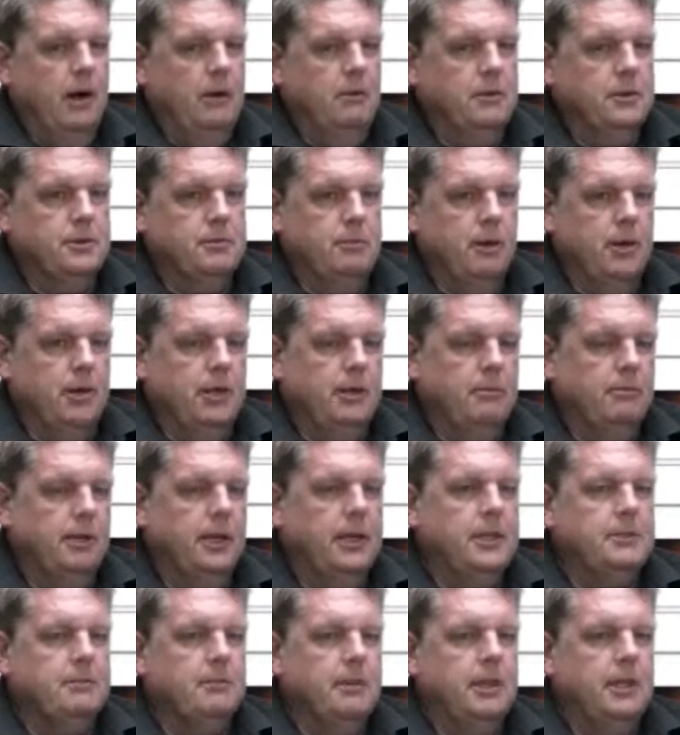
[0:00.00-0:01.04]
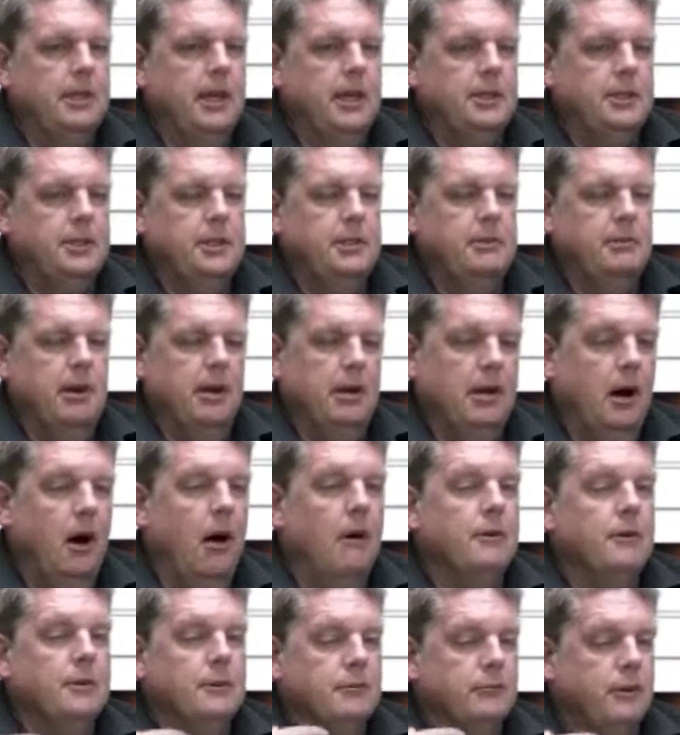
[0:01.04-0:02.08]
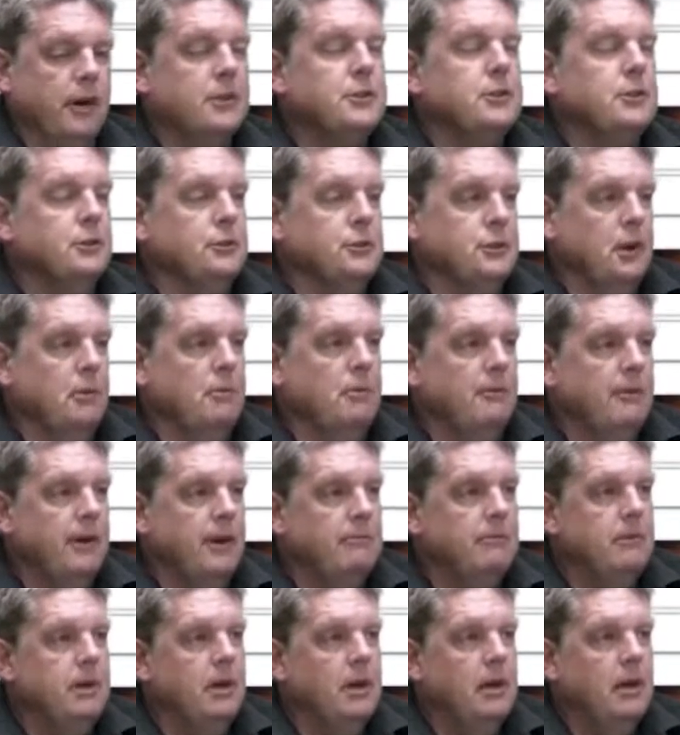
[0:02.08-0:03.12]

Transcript: It was one of the policemen. A car had crushed on top of him.